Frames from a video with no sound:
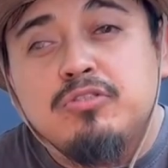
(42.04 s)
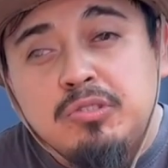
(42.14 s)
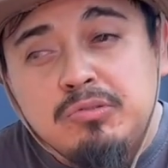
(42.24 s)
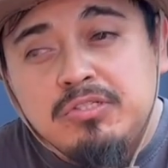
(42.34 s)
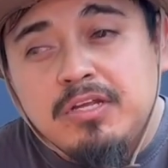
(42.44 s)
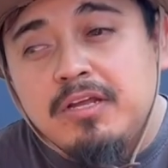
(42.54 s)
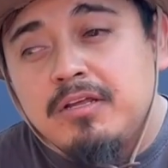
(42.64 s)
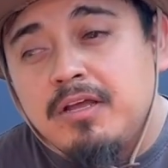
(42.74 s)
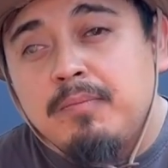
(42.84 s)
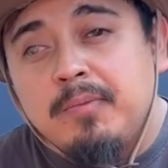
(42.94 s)
Tuesday.
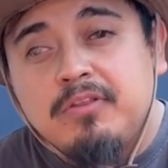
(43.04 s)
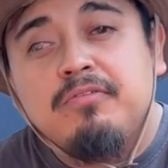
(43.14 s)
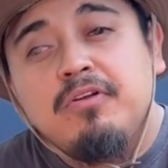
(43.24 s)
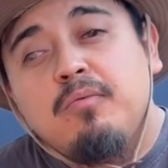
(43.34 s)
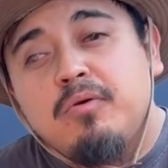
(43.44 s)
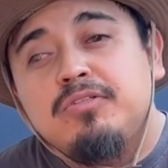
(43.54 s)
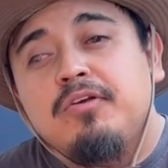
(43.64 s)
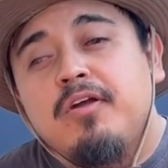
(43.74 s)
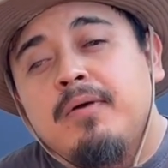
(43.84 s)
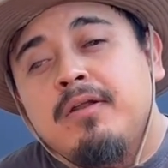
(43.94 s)
But the video will still
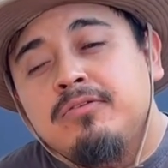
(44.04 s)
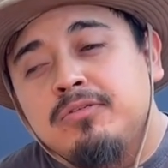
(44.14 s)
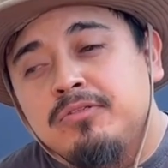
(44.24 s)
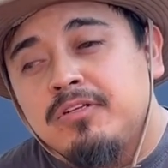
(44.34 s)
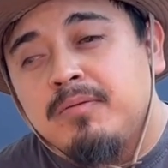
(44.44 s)
come out on Tuesday.